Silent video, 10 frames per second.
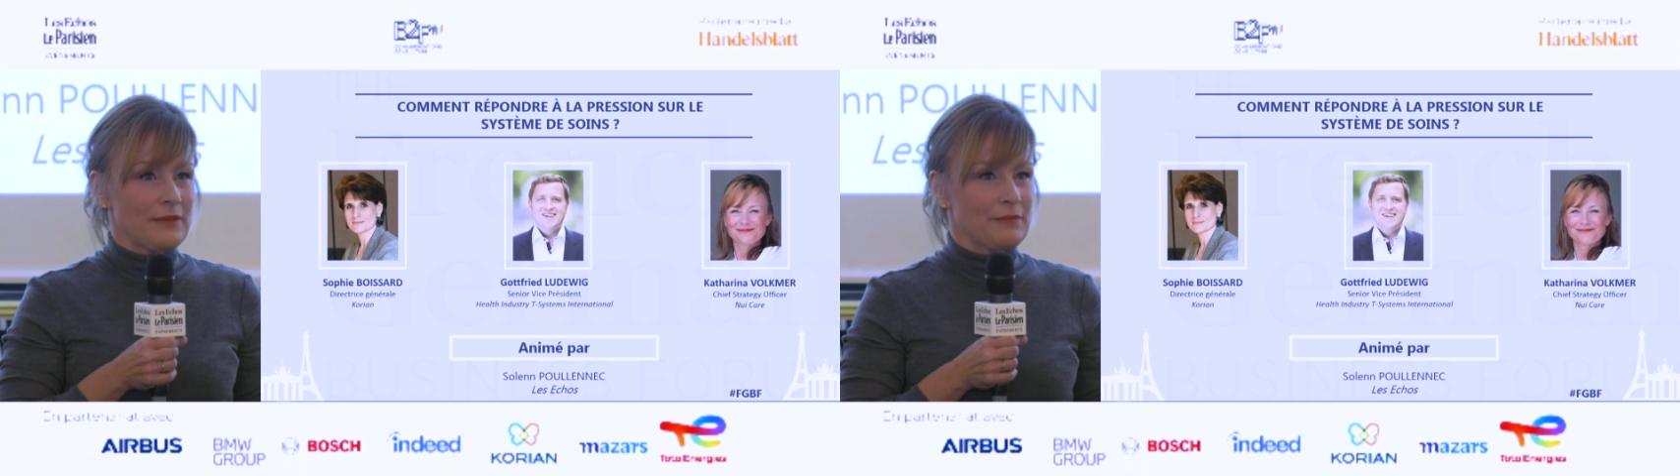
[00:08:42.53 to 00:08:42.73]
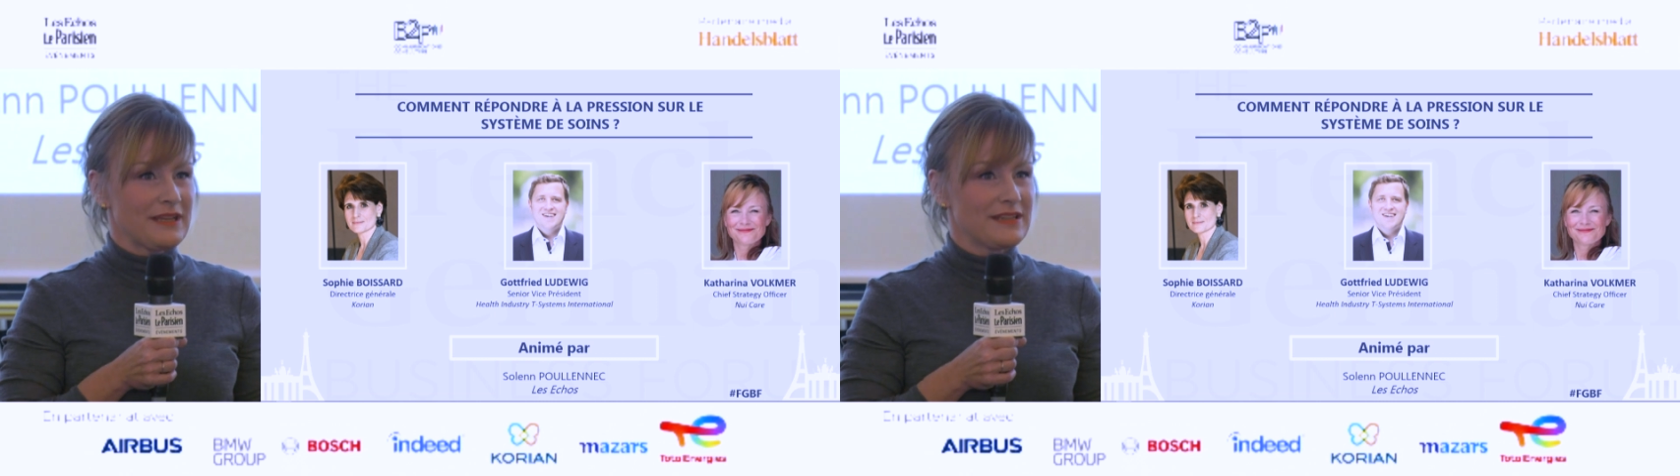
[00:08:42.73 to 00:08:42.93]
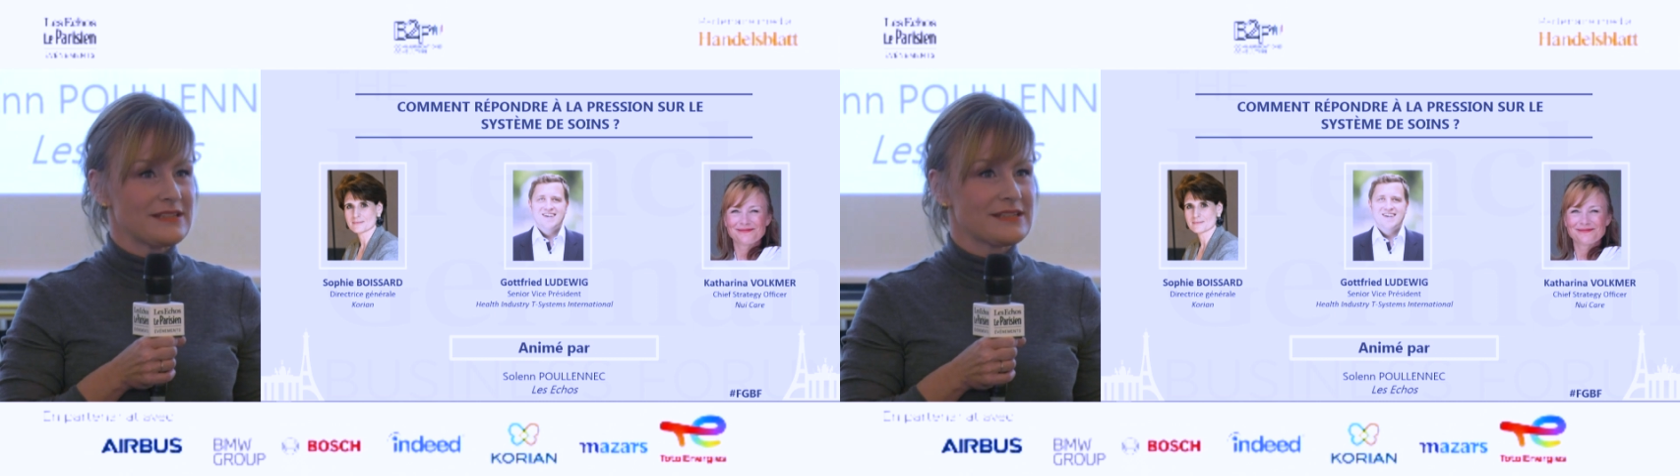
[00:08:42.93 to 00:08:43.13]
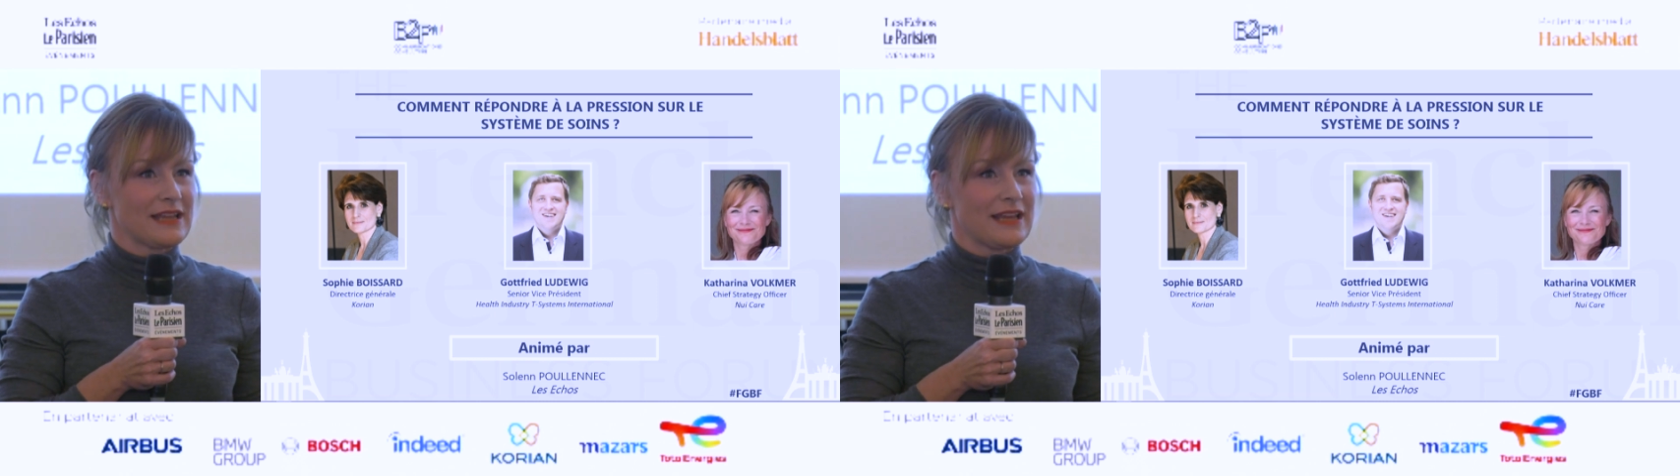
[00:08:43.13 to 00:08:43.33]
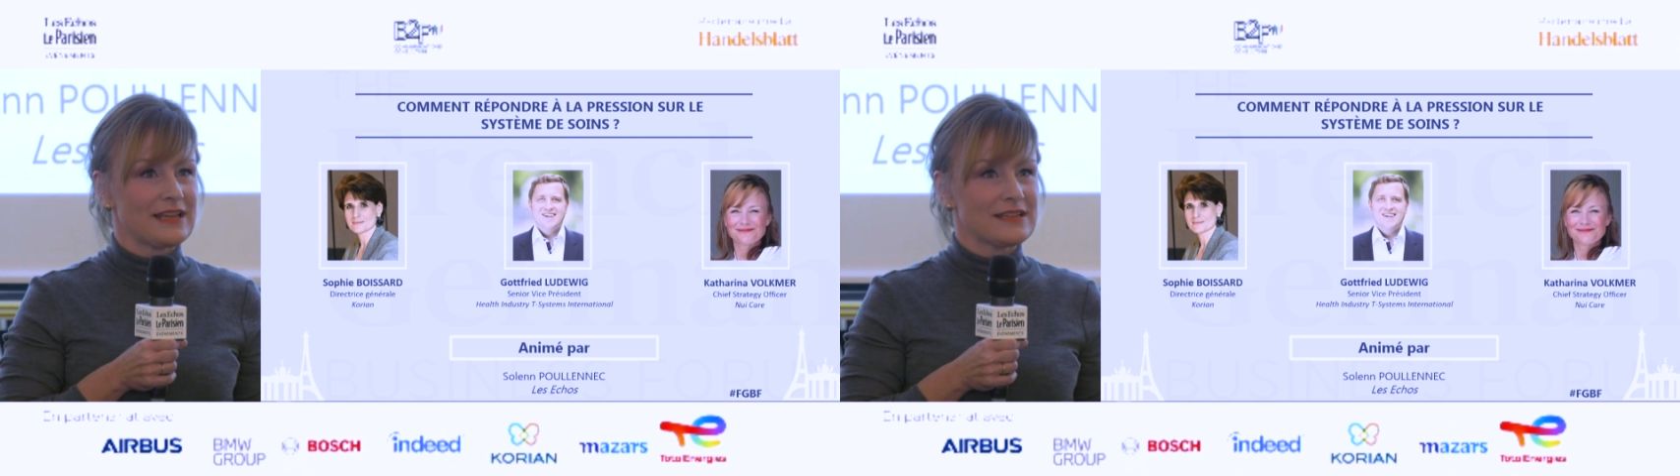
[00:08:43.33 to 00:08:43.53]
Because
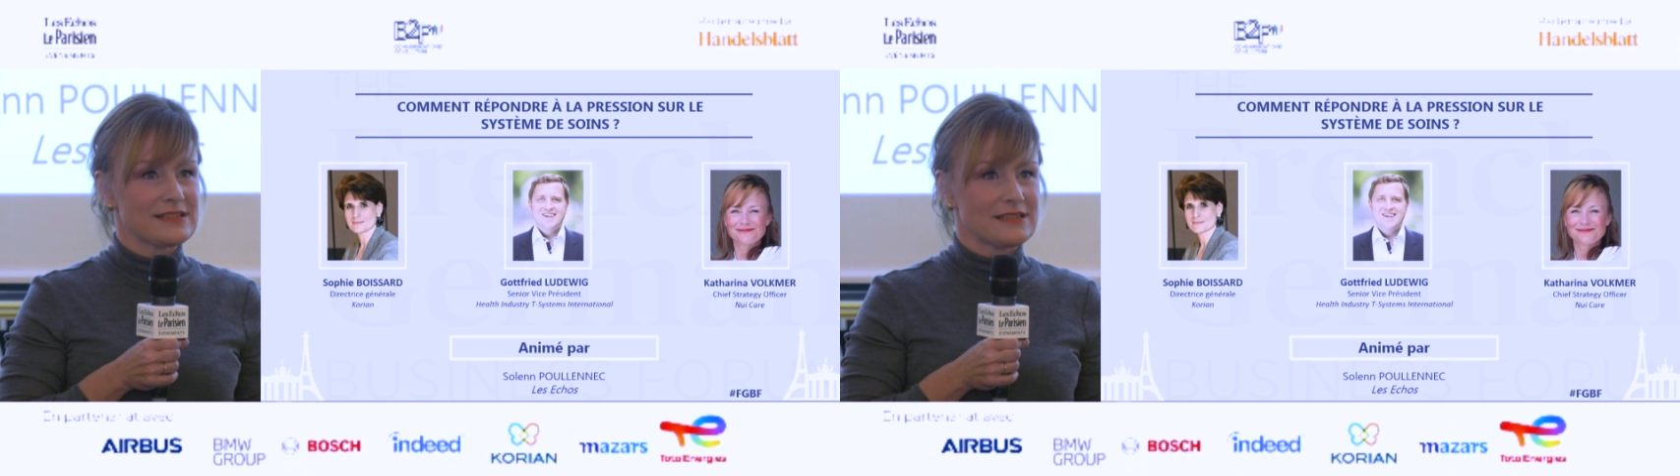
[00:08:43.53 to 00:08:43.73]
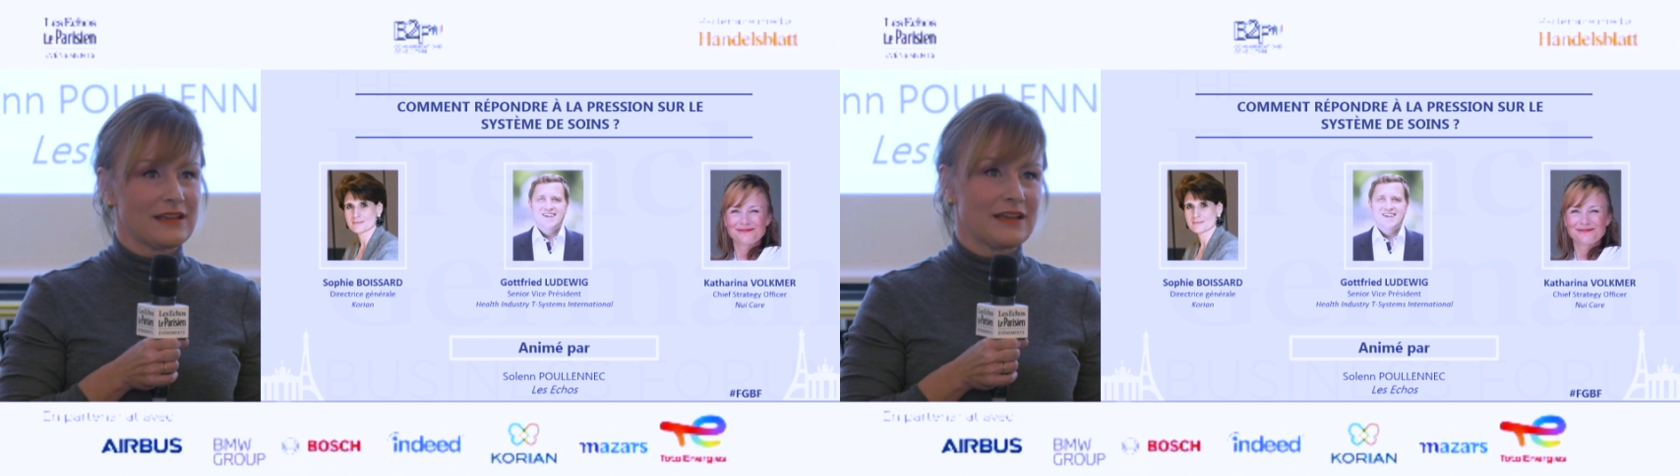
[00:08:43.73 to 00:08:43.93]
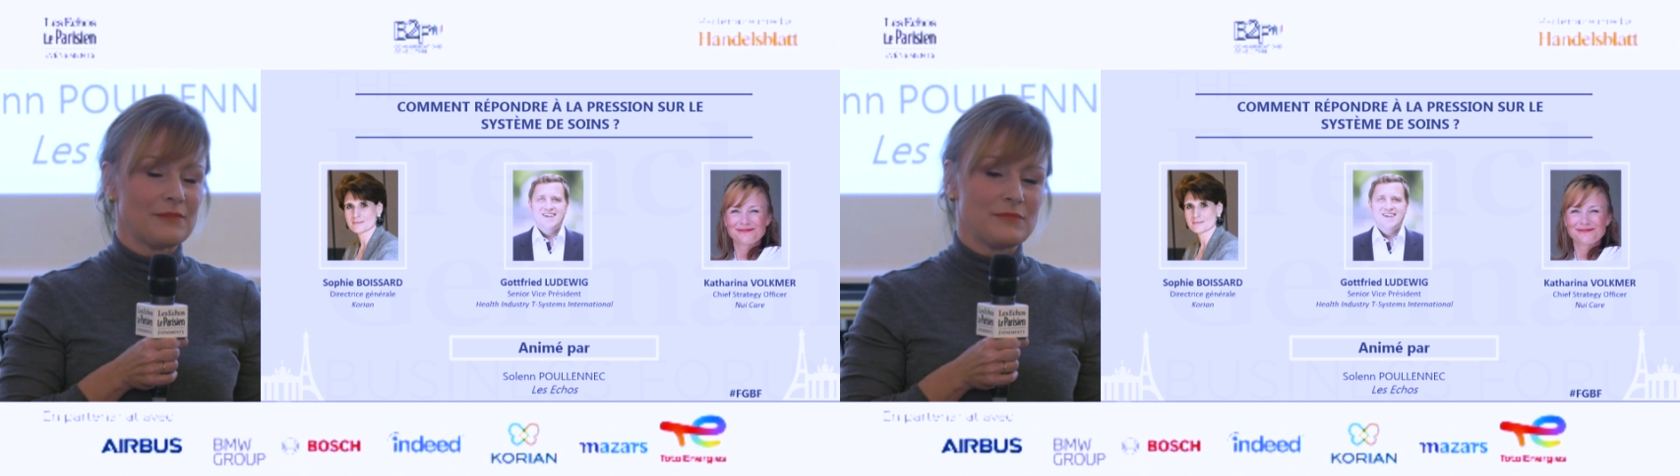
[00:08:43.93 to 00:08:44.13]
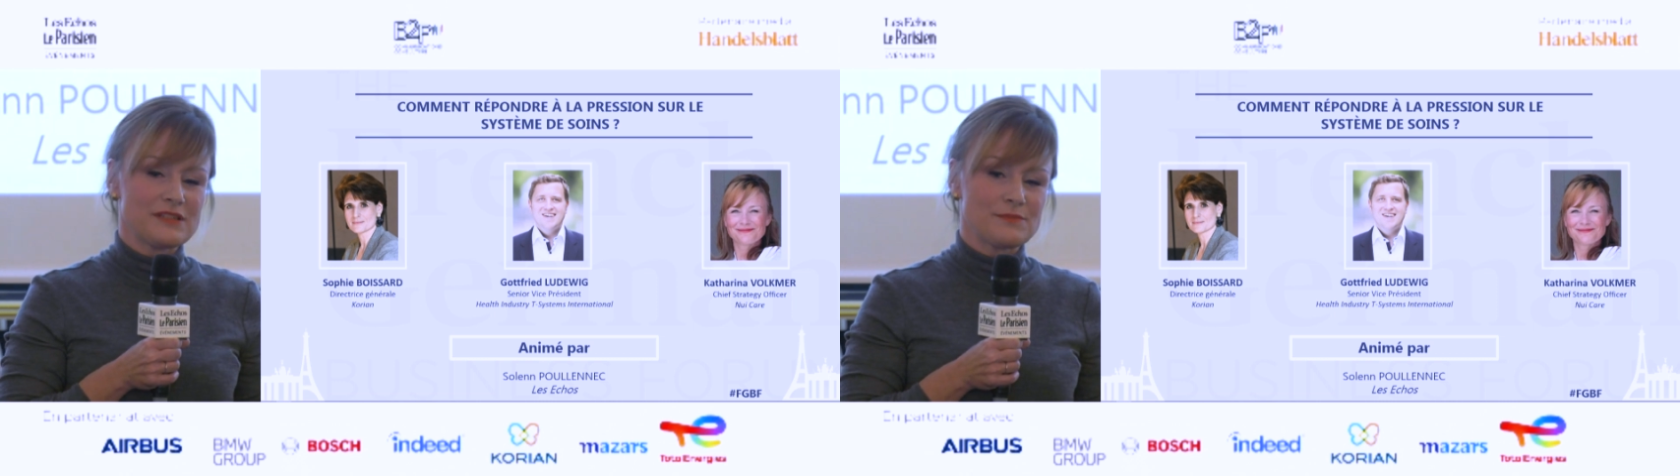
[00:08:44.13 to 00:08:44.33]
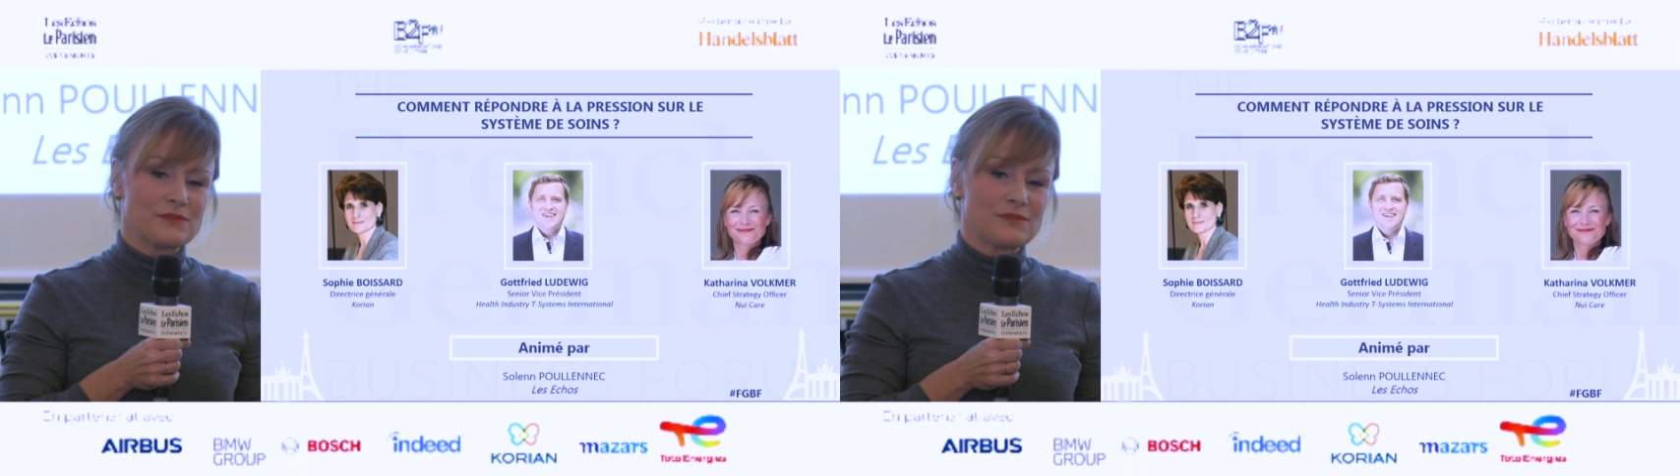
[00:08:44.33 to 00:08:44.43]
as Ms.